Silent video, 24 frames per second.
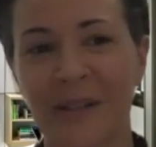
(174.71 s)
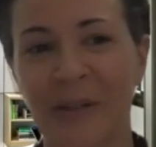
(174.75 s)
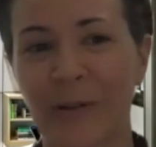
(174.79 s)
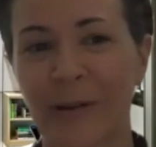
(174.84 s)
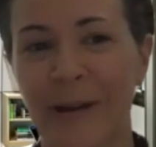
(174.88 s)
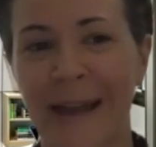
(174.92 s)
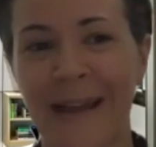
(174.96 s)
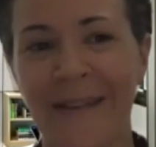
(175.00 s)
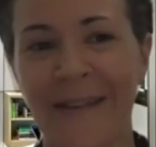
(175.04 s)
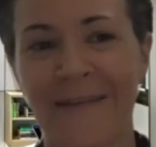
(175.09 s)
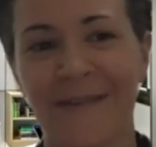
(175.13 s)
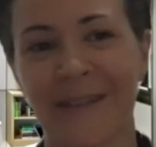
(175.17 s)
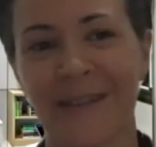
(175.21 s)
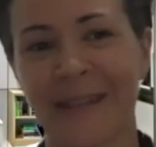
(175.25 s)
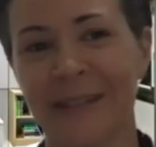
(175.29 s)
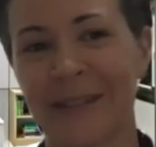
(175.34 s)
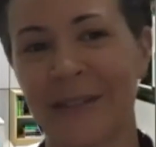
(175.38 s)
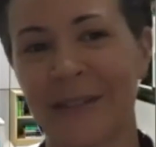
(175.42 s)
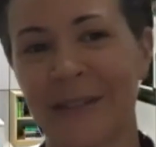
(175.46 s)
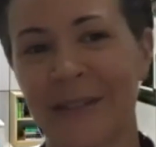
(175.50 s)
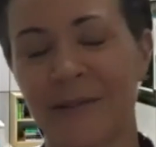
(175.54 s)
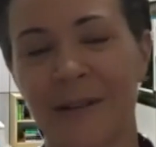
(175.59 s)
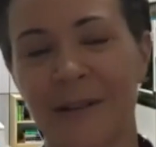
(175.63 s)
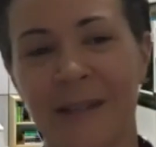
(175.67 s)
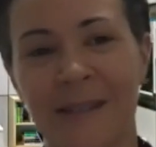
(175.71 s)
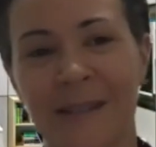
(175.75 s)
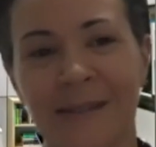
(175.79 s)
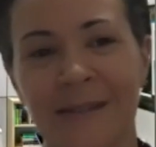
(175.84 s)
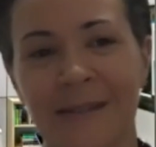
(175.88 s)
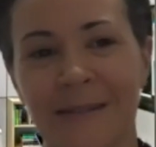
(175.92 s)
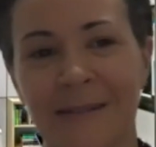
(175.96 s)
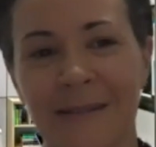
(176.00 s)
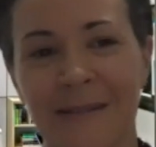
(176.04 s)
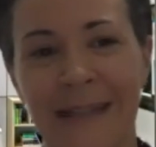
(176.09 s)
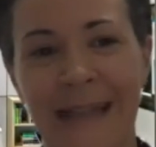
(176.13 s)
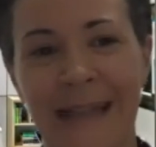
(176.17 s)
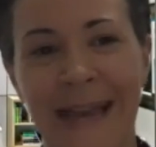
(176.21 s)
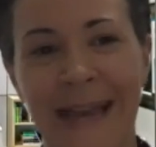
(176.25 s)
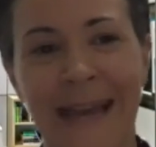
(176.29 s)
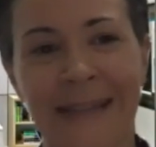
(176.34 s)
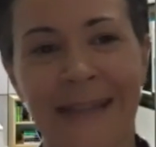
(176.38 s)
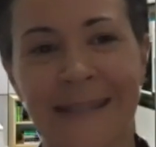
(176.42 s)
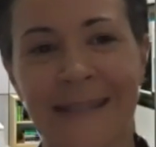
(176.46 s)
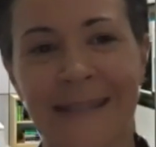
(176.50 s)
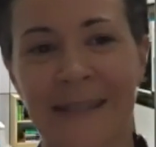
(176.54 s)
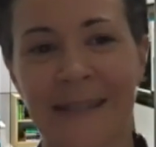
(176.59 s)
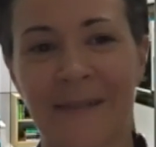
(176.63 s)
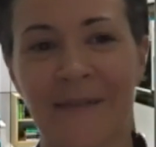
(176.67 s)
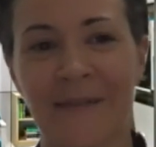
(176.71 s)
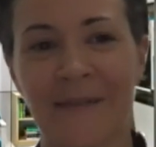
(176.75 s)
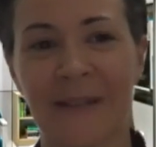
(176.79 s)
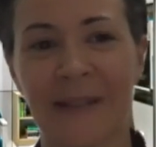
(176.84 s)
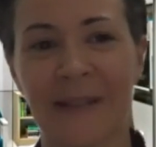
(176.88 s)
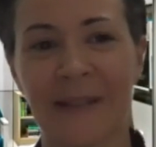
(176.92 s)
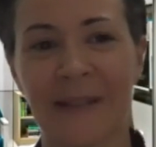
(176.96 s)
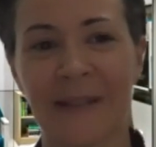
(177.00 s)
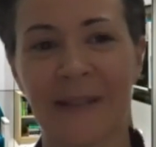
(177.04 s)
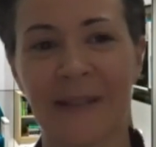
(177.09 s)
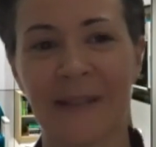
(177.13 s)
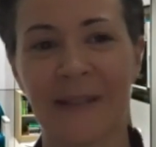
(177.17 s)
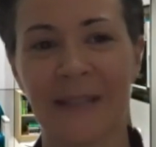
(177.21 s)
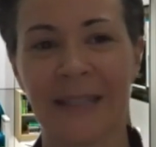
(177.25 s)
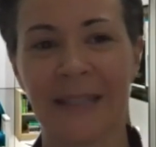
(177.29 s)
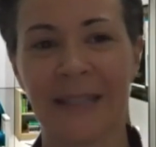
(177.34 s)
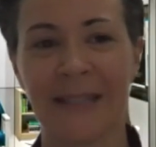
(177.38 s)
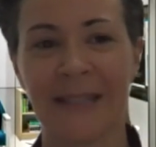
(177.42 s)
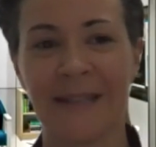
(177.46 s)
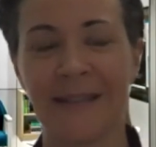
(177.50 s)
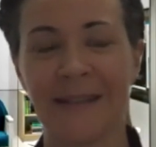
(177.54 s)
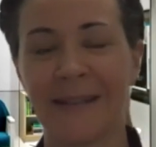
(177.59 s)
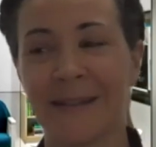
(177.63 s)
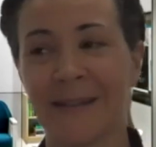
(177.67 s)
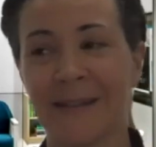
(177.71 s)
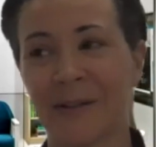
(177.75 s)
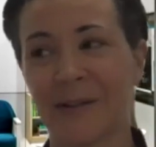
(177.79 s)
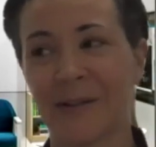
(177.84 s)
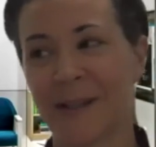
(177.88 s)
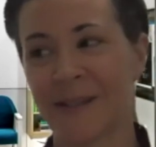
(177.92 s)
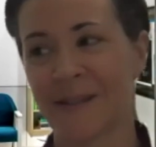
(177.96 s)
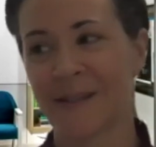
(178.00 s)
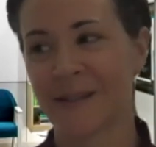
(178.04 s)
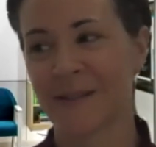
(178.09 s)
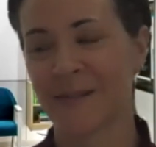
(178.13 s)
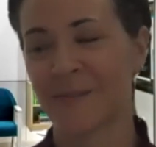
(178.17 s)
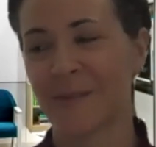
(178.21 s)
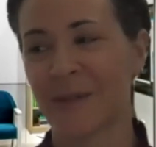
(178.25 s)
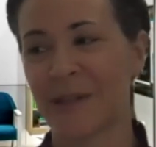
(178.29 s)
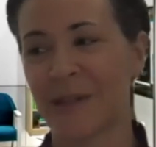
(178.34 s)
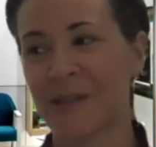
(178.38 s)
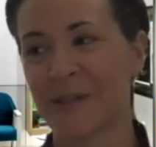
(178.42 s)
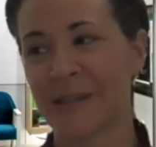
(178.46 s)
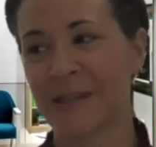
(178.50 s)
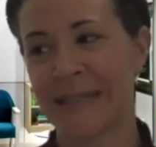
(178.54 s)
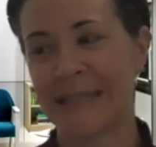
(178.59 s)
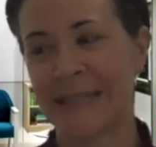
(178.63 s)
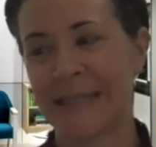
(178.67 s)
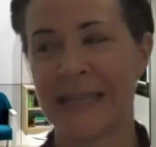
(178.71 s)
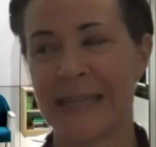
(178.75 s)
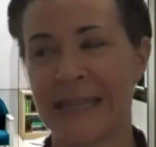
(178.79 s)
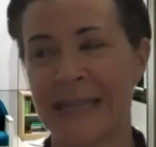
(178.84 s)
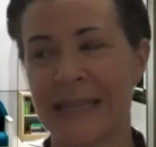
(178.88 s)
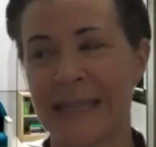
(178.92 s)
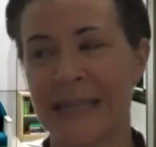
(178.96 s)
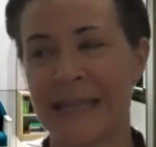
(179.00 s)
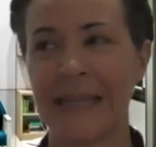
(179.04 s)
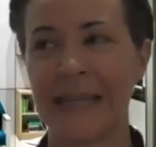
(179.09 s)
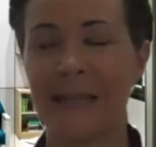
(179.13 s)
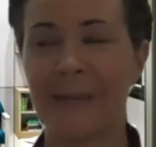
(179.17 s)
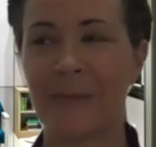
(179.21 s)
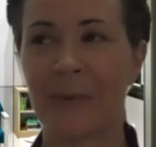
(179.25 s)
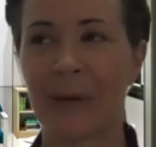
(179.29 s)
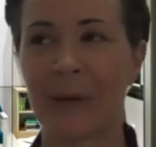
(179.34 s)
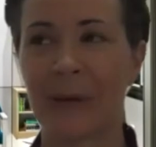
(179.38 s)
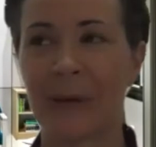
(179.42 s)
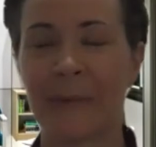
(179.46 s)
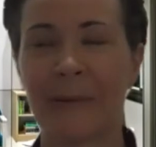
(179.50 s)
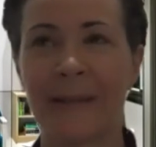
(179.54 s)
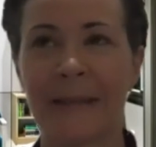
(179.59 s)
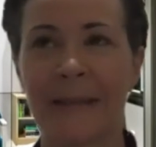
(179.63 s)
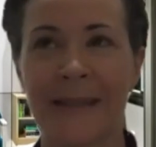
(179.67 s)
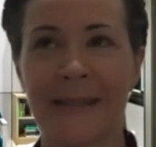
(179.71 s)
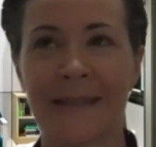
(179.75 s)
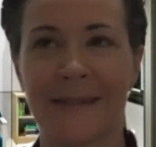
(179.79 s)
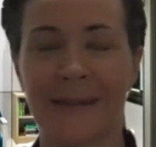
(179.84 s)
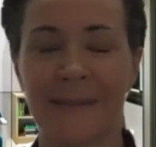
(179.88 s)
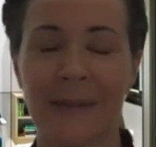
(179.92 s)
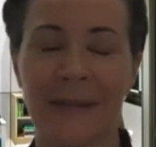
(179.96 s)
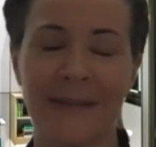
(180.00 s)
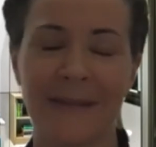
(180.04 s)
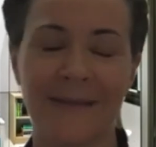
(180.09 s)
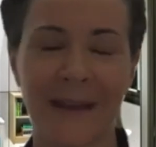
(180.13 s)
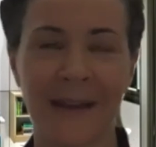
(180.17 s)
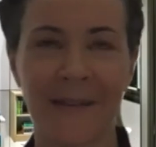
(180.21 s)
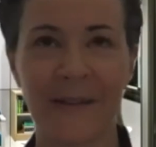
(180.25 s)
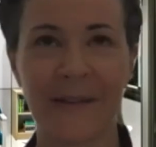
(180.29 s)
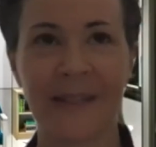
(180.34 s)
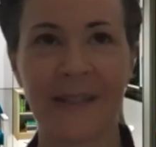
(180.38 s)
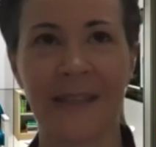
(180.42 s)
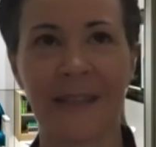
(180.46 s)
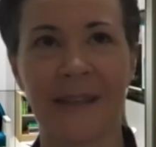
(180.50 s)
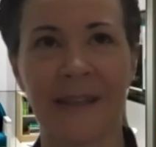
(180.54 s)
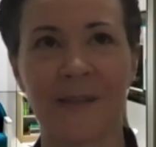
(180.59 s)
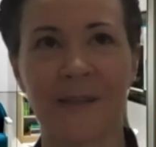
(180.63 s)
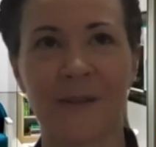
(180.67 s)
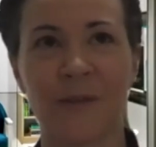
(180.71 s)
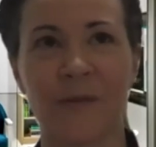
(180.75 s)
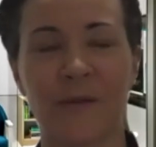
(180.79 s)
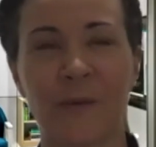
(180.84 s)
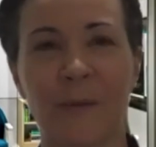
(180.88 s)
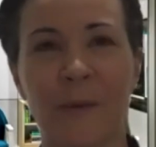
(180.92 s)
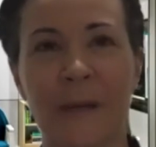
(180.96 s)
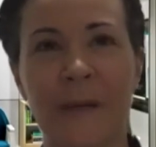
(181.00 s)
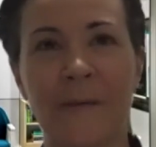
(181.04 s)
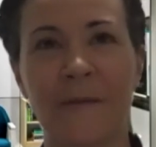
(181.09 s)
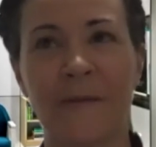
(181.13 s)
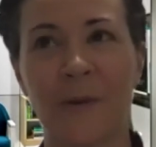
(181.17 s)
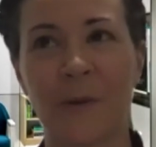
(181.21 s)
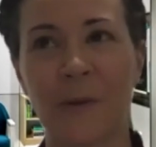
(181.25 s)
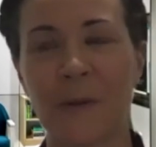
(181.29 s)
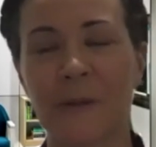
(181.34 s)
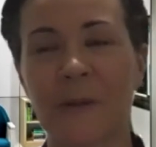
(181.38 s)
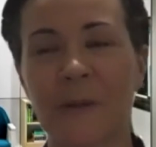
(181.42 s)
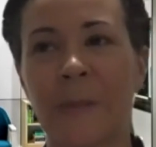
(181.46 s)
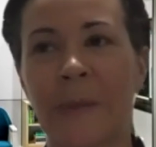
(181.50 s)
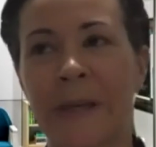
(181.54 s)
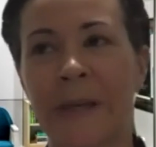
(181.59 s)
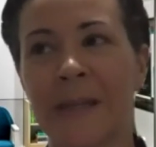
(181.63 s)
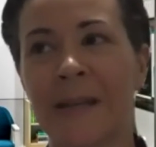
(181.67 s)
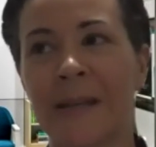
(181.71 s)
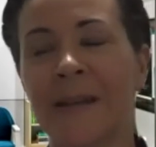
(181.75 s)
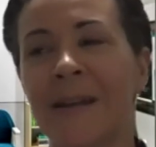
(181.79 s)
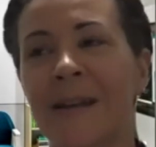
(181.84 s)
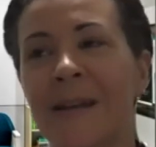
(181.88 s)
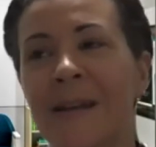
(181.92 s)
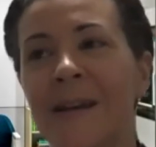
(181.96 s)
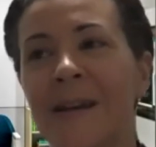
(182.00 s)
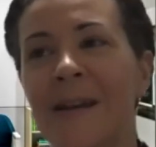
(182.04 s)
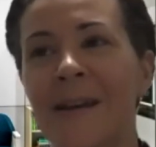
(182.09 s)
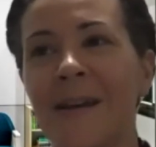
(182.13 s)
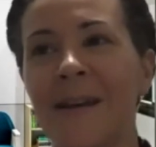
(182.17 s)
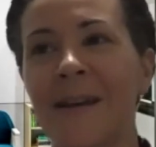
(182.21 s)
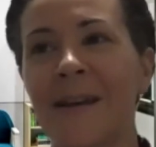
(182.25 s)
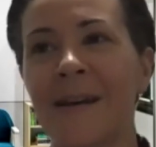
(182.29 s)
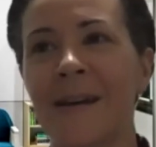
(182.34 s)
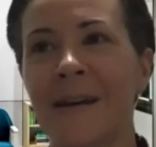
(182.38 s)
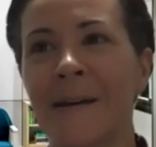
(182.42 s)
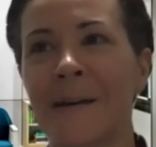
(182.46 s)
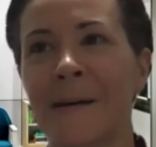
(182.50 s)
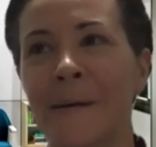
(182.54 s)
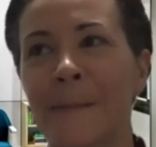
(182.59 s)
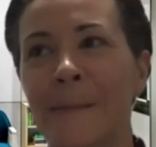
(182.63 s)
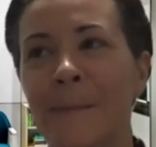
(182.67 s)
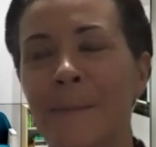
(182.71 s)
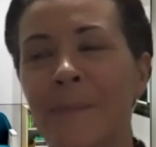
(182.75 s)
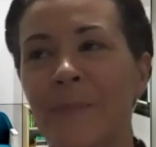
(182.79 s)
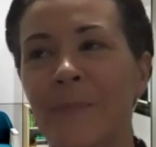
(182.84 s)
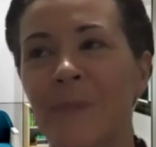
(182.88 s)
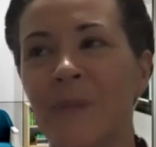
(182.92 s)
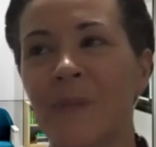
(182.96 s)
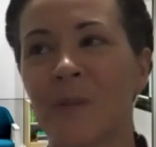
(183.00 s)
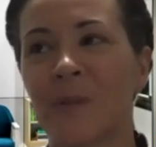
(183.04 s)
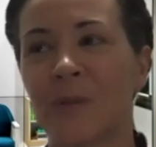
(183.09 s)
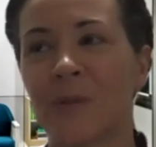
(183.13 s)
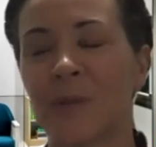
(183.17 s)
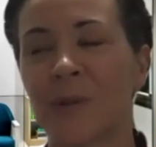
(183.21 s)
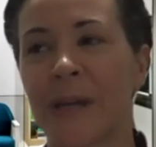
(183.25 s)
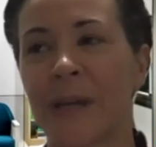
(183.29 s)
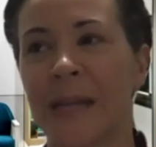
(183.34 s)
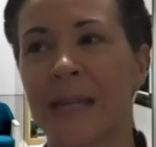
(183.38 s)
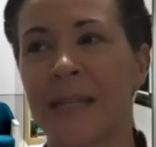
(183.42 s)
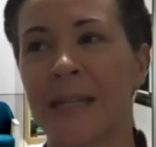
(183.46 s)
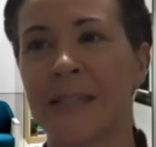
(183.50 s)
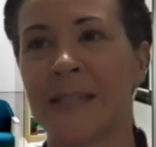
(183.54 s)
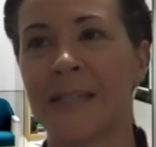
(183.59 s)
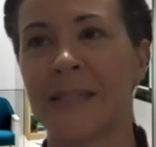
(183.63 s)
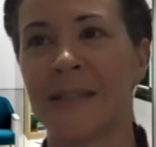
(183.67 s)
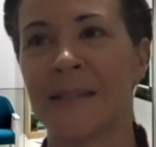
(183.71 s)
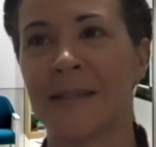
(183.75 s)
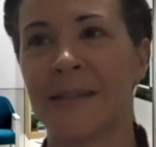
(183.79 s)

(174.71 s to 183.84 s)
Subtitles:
I feel like across class, definitely across racial identity, less. I mean, obviously less so for white folks, but so trying to